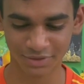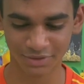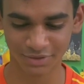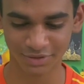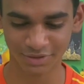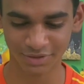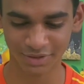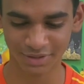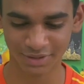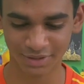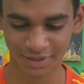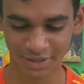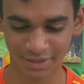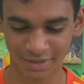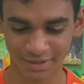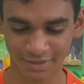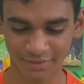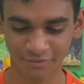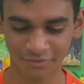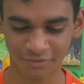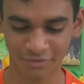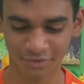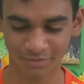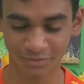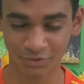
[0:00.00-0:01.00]
Andre
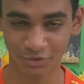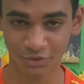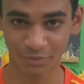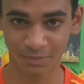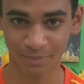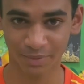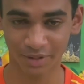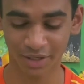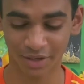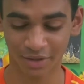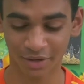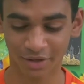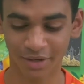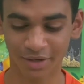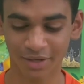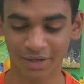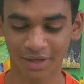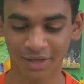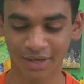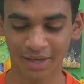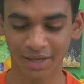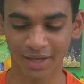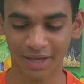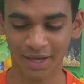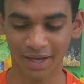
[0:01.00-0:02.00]
Jaden from
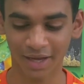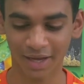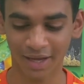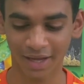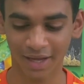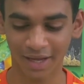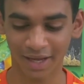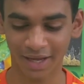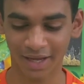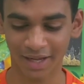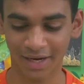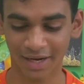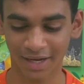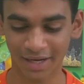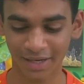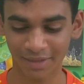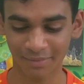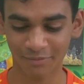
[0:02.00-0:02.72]
2PR and I